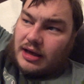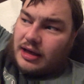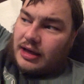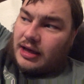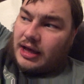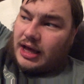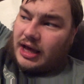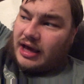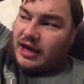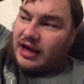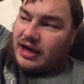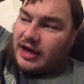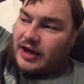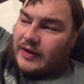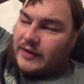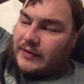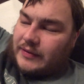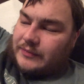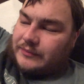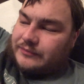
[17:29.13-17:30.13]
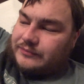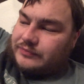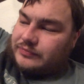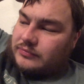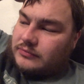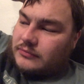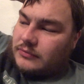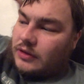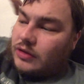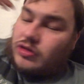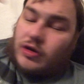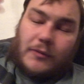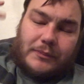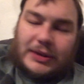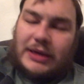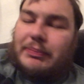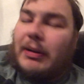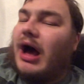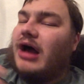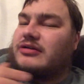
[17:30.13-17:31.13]
part
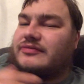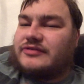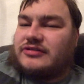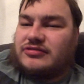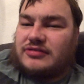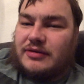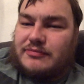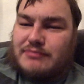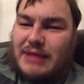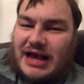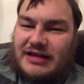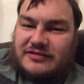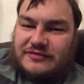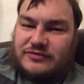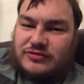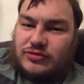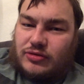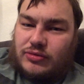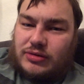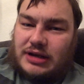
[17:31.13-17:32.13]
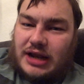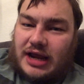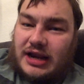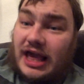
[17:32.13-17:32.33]
of a massive storyline.